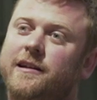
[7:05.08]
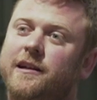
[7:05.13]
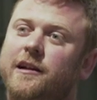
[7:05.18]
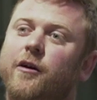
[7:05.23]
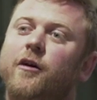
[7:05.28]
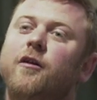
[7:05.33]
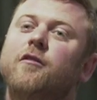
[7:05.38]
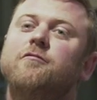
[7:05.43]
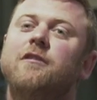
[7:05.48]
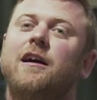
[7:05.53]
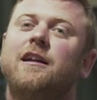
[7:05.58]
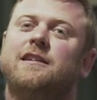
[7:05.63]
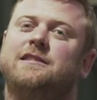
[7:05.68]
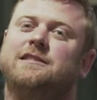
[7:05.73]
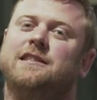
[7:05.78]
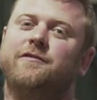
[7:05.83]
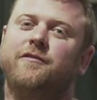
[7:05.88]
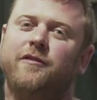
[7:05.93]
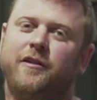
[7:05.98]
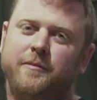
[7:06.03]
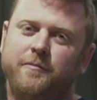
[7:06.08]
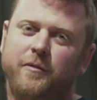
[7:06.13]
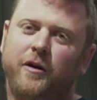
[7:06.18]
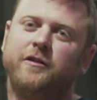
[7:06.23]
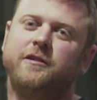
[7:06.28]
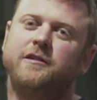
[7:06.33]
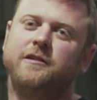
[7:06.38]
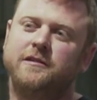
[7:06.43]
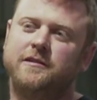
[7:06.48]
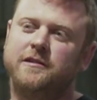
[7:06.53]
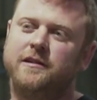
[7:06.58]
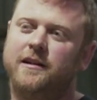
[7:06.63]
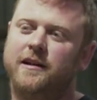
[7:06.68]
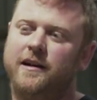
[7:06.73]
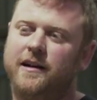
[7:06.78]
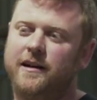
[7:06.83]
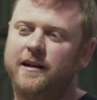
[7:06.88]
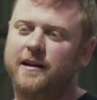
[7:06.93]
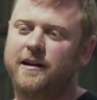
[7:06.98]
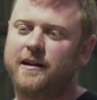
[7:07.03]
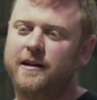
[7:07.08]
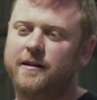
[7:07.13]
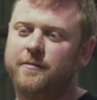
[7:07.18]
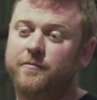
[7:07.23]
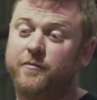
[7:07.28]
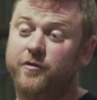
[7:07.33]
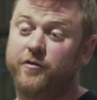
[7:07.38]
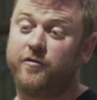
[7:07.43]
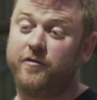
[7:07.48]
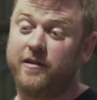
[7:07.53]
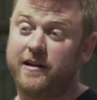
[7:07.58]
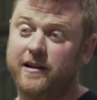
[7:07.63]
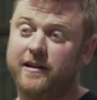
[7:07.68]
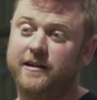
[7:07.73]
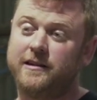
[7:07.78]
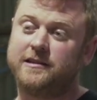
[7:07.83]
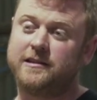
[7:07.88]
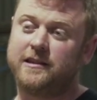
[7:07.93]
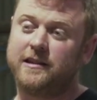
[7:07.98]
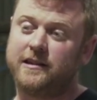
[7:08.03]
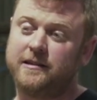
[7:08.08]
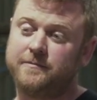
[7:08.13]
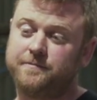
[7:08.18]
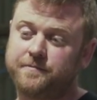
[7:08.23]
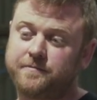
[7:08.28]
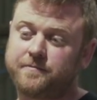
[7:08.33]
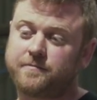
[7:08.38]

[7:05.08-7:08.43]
you know, a relatively modern 3-litre